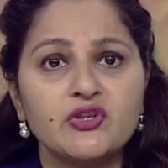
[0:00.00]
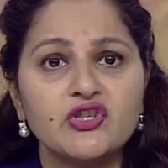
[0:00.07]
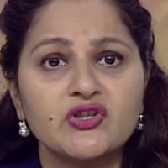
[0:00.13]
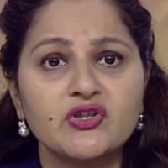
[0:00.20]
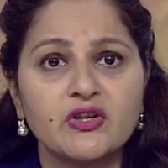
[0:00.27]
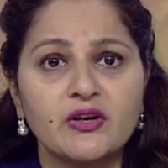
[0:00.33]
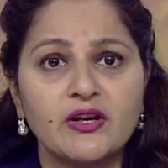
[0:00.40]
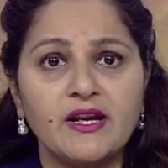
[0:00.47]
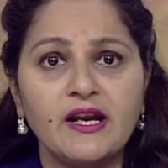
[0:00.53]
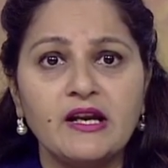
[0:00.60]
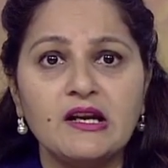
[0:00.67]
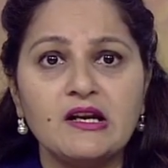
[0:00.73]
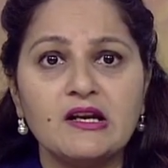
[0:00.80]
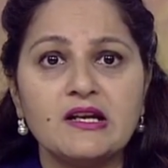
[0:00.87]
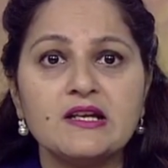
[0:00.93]
which is
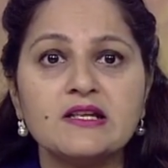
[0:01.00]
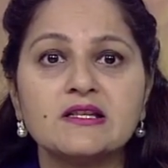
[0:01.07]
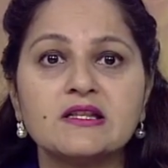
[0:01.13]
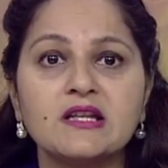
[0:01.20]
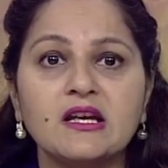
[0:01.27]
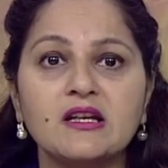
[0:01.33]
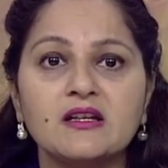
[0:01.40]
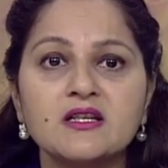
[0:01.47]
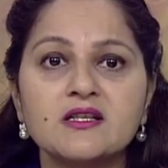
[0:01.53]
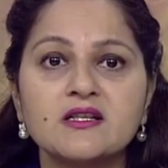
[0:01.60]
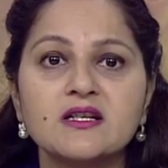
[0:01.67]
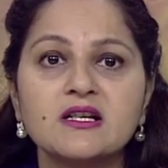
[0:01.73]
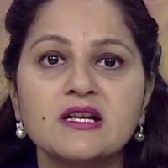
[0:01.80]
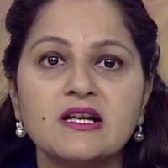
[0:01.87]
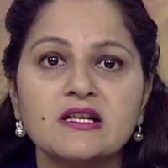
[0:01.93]
created is the
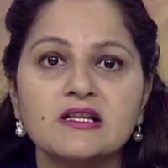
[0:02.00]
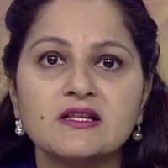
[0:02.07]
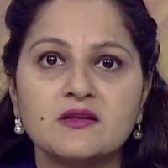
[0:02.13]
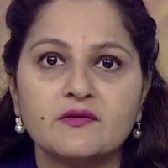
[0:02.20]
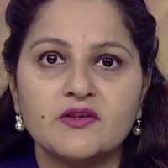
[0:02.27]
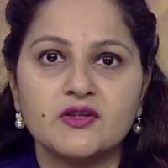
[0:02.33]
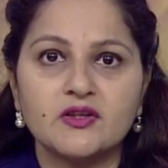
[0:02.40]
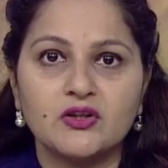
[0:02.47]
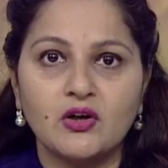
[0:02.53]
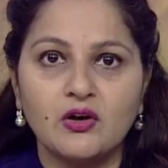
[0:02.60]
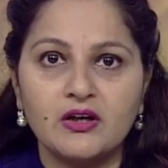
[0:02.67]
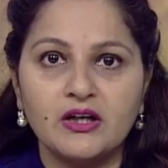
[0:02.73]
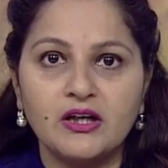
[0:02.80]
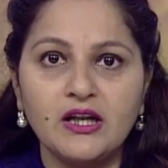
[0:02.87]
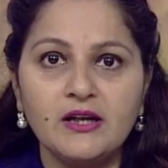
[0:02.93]
district legal service
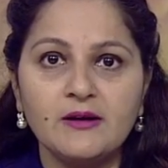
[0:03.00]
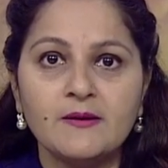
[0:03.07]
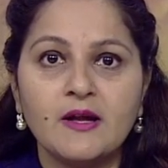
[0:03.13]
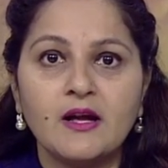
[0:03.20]
authority.